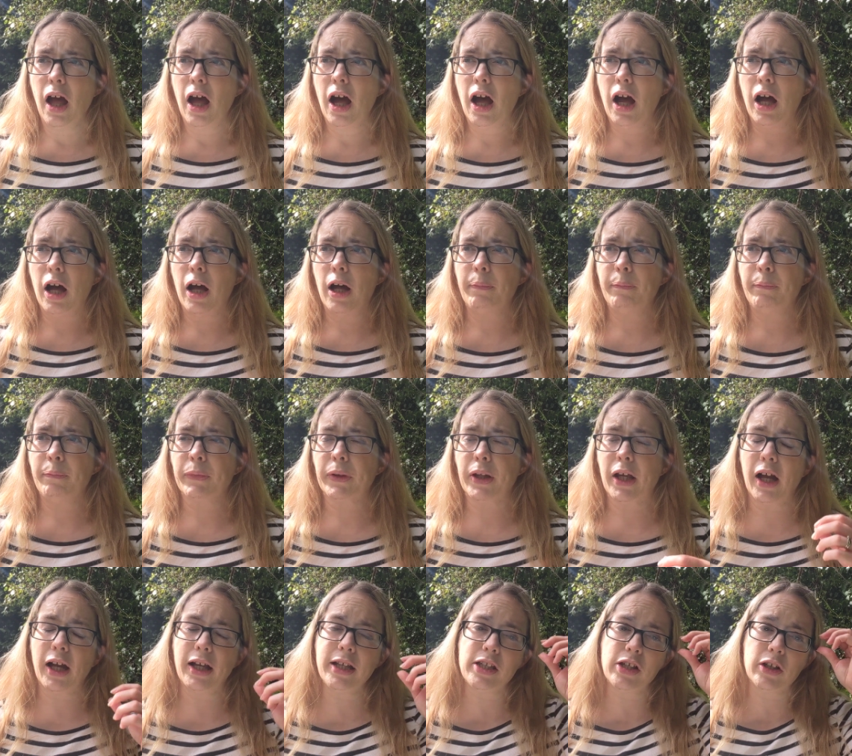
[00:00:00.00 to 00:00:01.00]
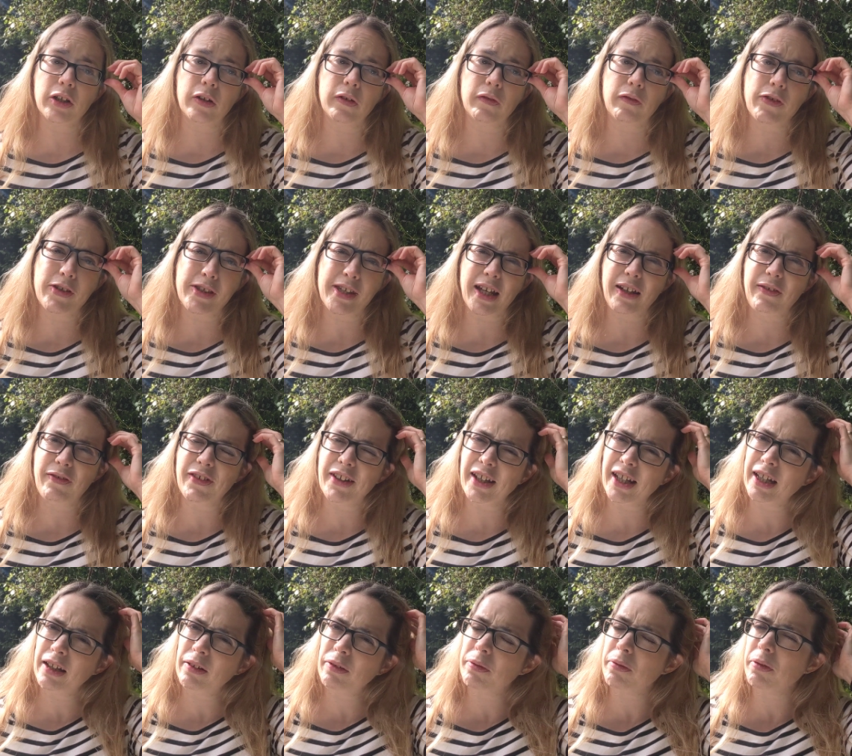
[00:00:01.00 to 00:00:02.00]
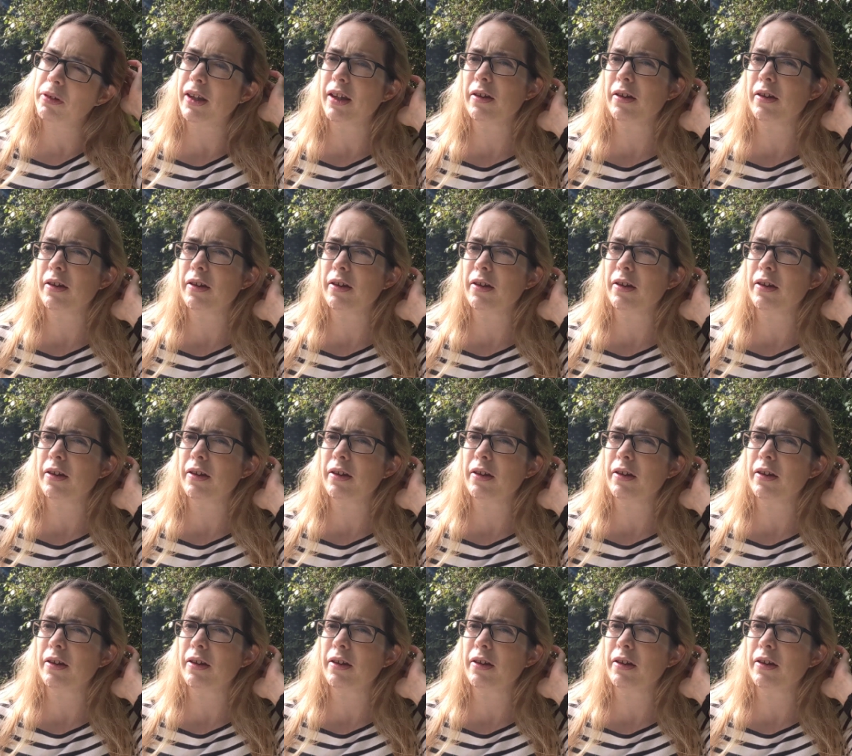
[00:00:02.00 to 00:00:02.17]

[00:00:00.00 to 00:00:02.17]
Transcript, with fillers: um, kind of safety,